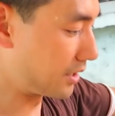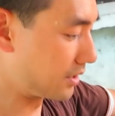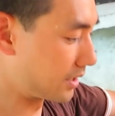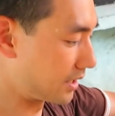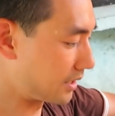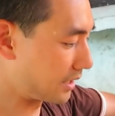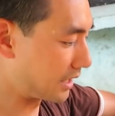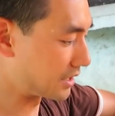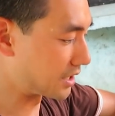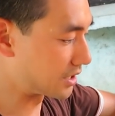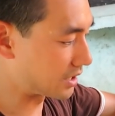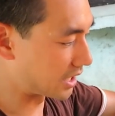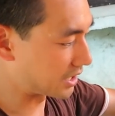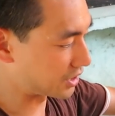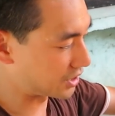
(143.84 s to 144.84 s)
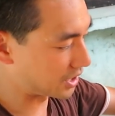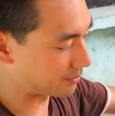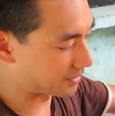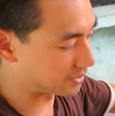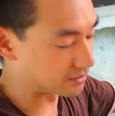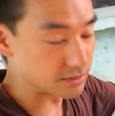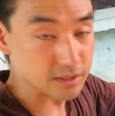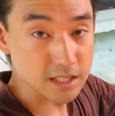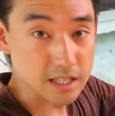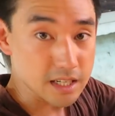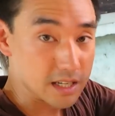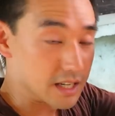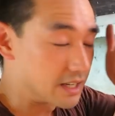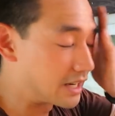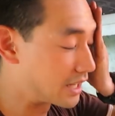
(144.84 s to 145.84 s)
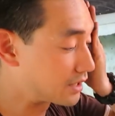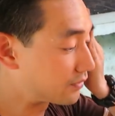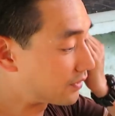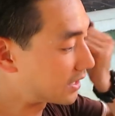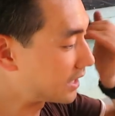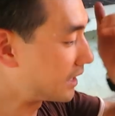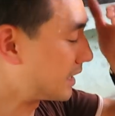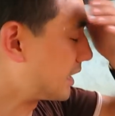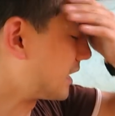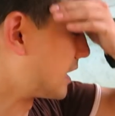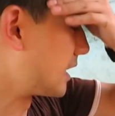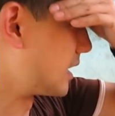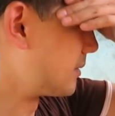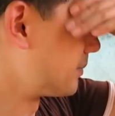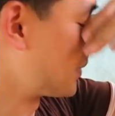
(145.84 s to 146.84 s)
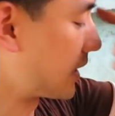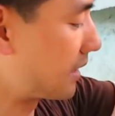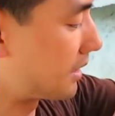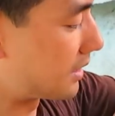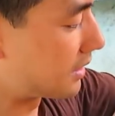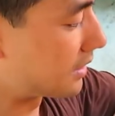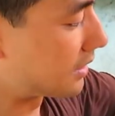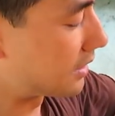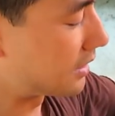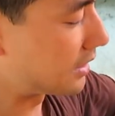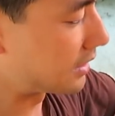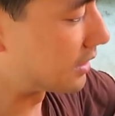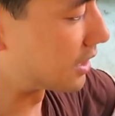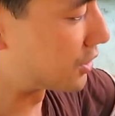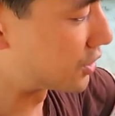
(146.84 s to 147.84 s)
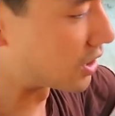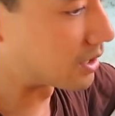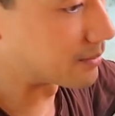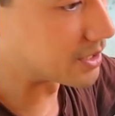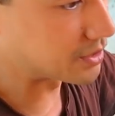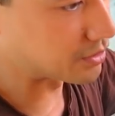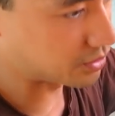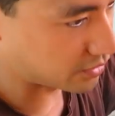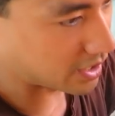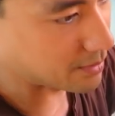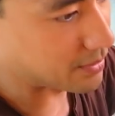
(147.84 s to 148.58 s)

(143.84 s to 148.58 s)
rear unit? It's just like sheet metal. Now it's funny, um, the Germans, it was